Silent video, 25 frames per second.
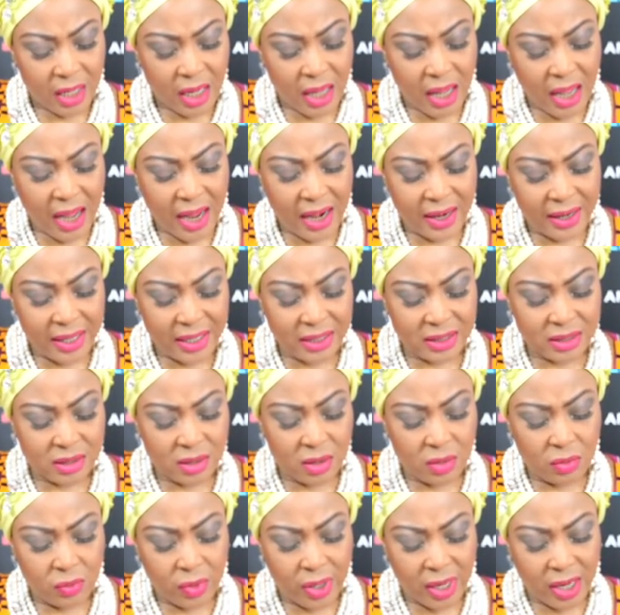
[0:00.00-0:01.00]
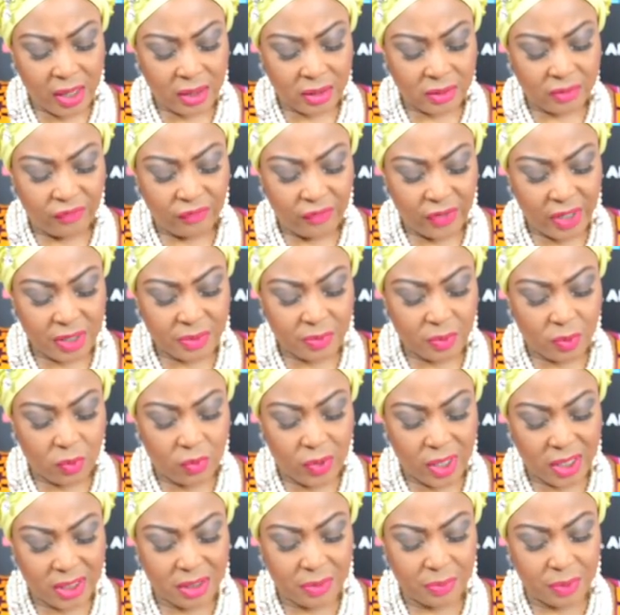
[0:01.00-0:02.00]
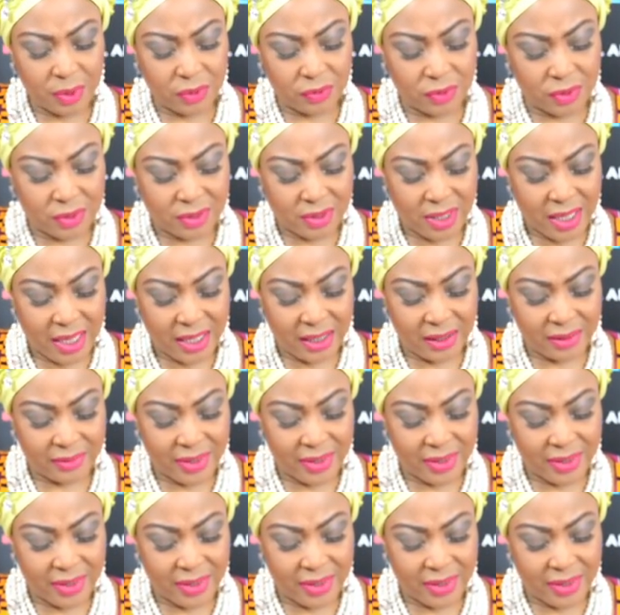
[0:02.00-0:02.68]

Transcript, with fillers: I read somewhere on Facebook where somebody was write,